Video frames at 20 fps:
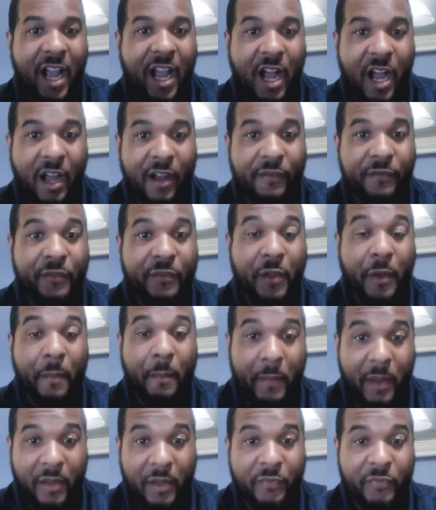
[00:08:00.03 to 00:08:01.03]
of the
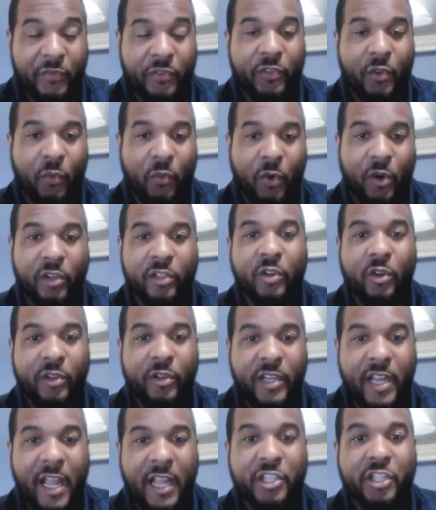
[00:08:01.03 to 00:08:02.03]
month, the word
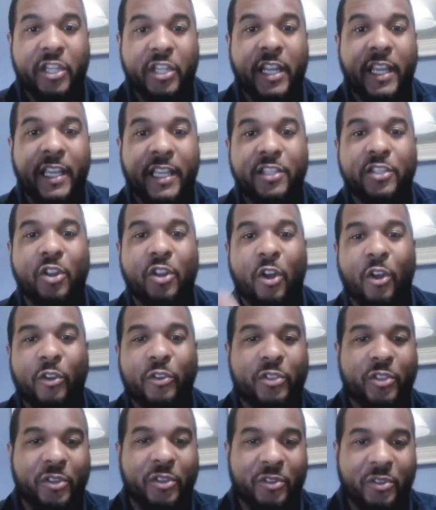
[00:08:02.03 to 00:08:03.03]
Kodesh is
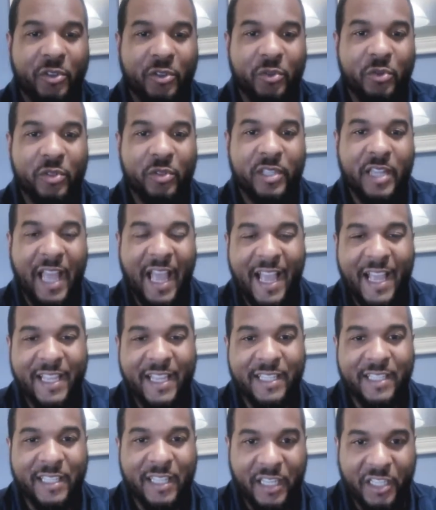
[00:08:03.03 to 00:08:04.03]
also used
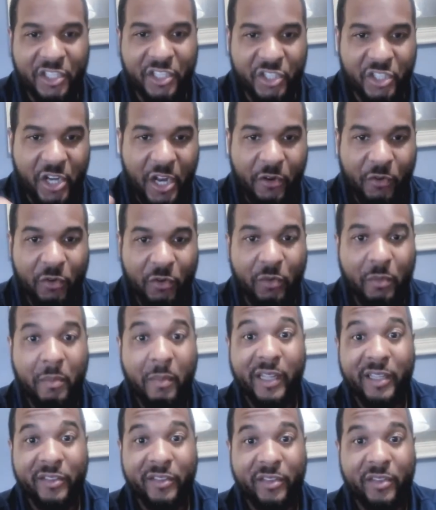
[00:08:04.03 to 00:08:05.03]
as a general
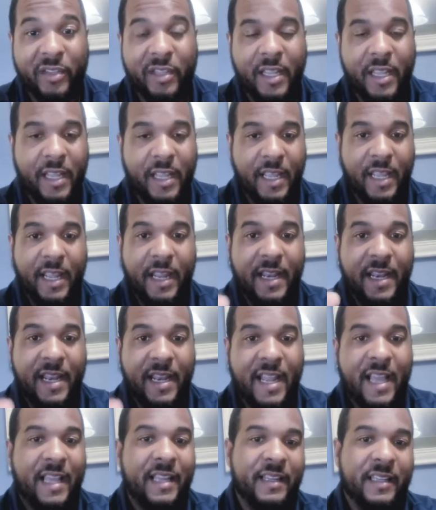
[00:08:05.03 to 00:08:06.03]
month,
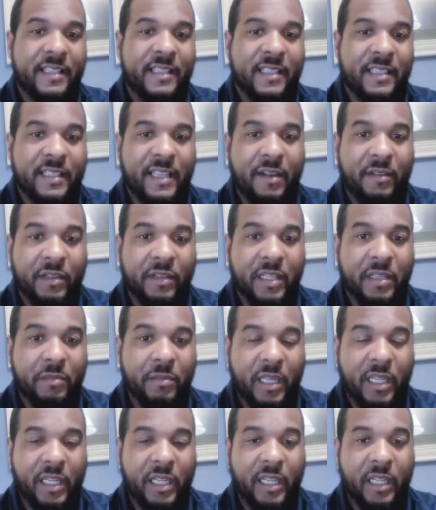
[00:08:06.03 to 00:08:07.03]
not necessarily
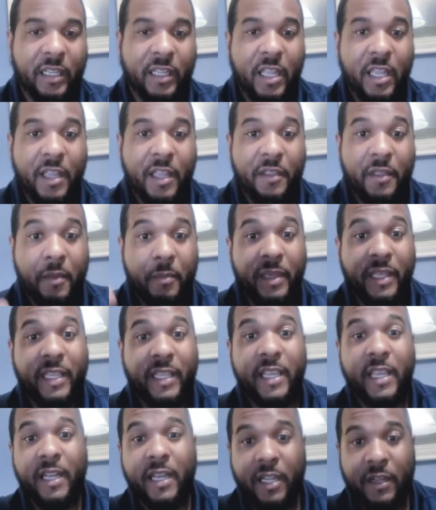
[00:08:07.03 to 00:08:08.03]
meaning the
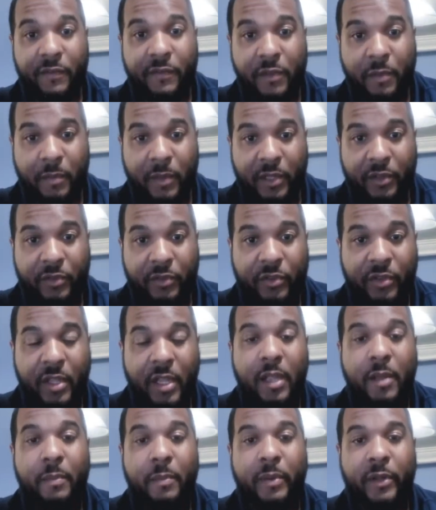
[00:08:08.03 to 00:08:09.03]
beginning of the month,
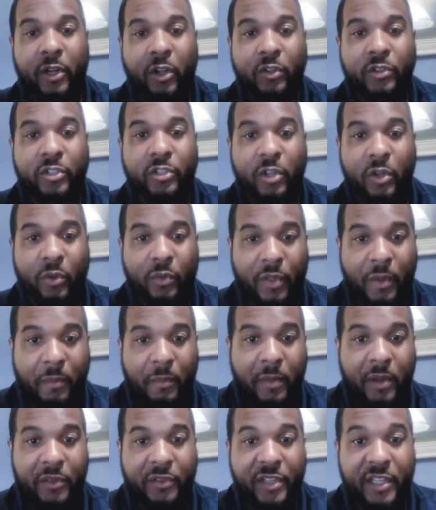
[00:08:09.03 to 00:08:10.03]
but also the
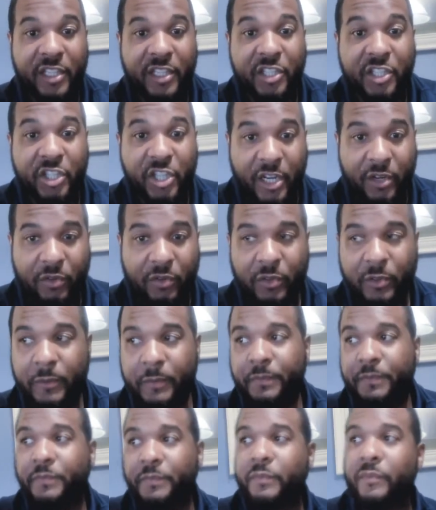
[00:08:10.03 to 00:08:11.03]
month in general.
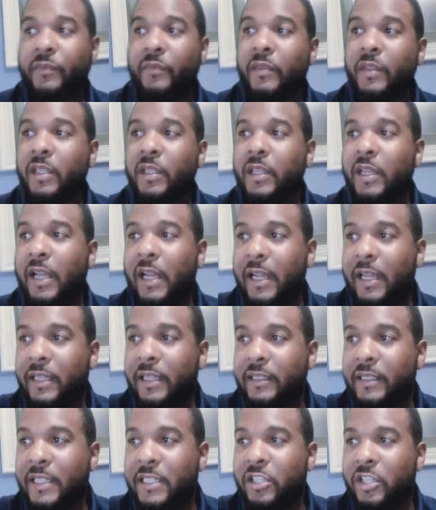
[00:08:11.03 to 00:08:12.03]

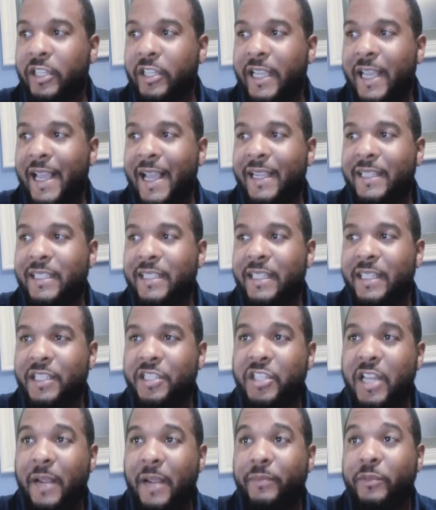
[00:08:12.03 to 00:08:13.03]
Let's look at Exodus
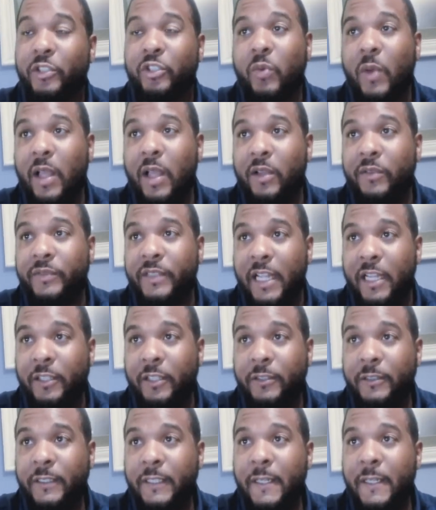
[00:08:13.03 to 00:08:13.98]
chapter 12 now.